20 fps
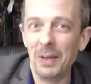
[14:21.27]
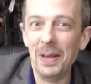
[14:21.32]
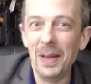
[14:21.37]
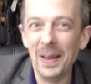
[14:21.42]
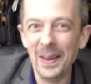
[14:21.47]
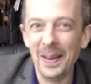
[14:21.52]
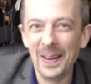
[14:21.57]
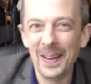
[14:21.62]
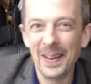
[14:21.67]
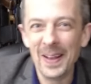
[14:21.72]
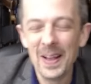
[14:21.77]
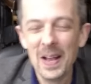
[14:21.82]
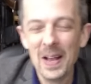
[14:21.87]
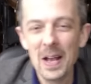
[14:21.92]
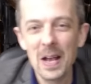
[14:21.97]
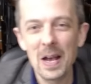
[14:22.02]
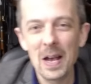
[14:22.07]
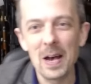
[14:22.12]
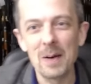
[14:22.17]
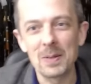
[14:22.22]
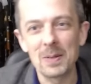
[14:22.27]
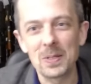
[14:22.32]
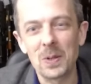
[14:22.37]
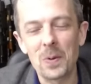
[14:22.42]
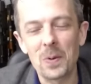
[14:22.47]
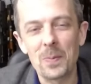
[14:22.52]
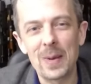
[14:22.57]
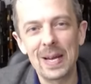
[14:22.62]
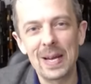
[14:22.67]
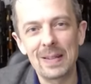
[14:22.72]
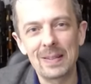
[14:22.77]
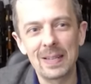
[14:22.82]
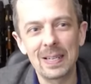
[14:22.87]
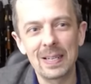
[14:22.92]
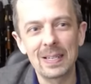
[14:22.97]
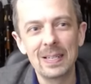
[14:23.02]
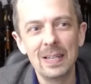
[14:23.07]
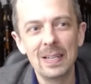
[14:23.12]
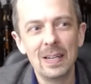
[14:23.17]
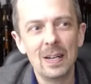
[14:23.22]
uh, that's not a bad
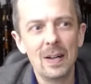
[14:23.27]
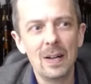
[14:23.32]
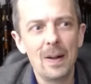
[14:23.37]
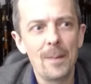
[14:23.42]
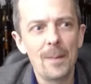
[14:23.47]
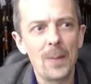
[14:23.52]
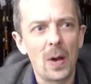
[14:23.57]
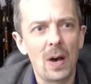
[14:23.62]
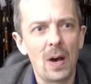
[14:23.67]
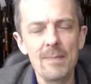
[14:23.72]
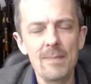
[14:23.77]
thing. I